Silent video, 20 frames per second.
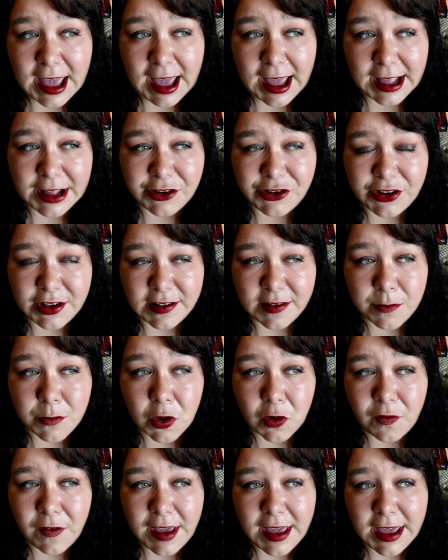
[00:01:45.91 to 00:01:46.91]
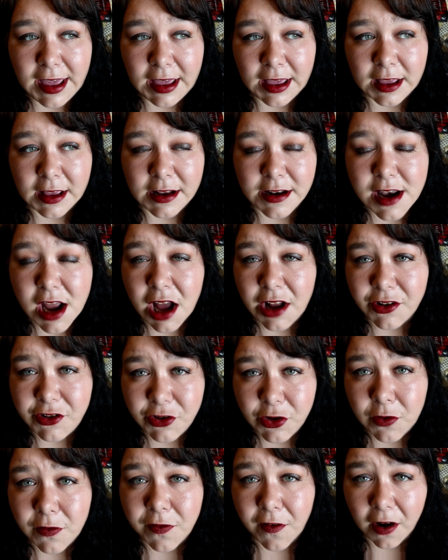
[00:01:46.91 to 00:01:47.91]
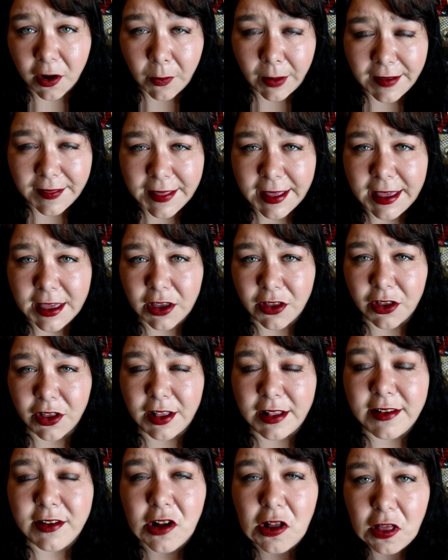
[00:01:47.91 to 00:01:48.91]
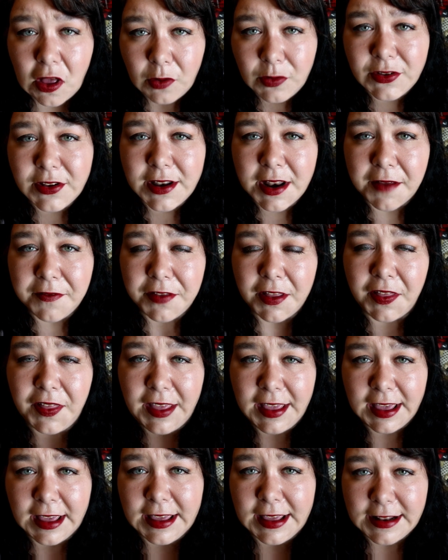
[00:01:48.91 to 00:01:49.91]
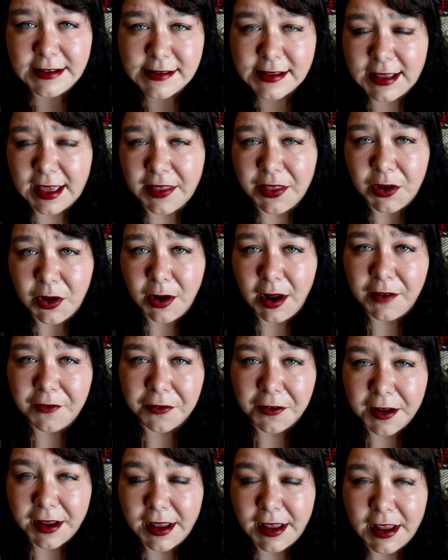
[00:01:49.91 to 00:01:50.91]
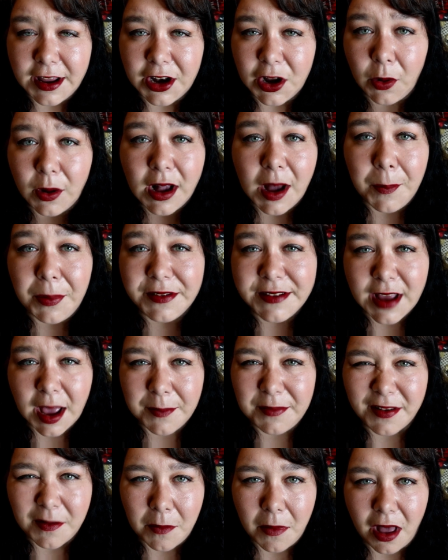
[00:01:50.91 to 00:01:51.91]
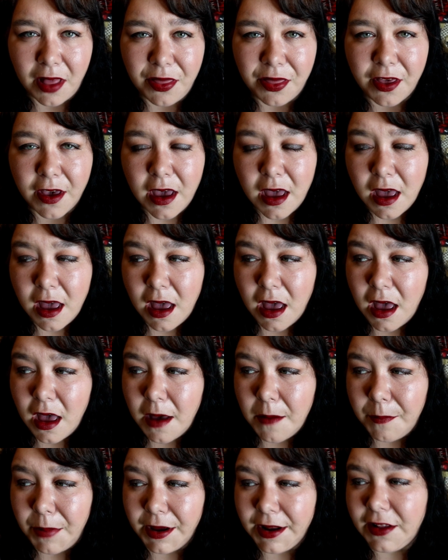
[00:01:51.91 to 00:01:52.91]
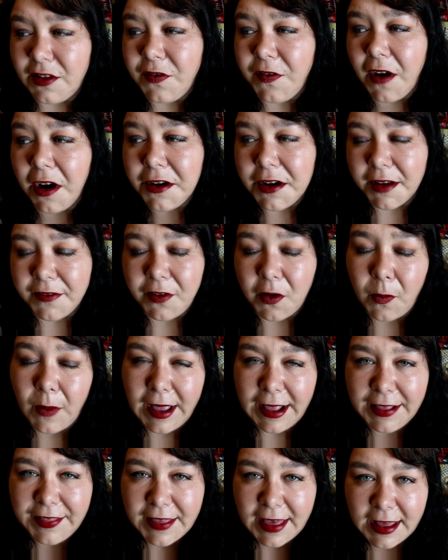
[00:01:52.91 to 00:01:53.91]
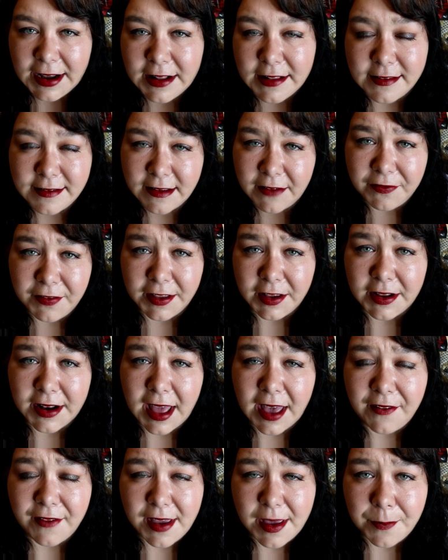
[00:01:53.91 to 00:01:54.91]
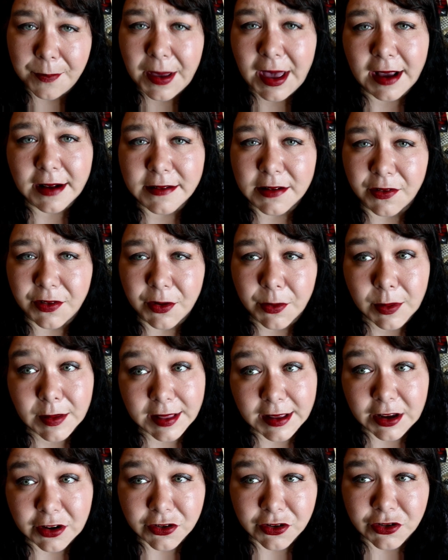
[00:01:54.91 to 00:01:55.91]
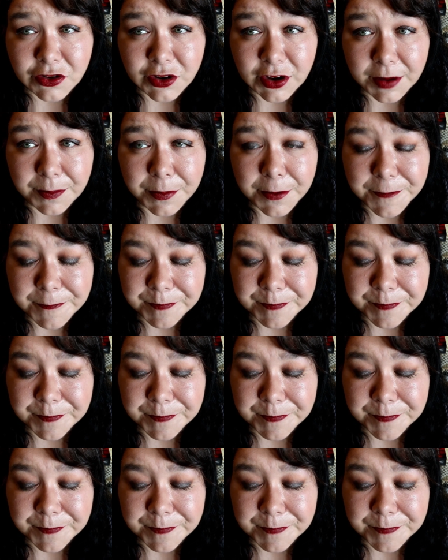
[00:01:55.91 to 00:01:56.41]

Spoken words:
And she's moving not too far away, like it's close enough that they can get together every, you know, a couple times a month, but it's far enough away that it's definitely going to have an impact on their relationship.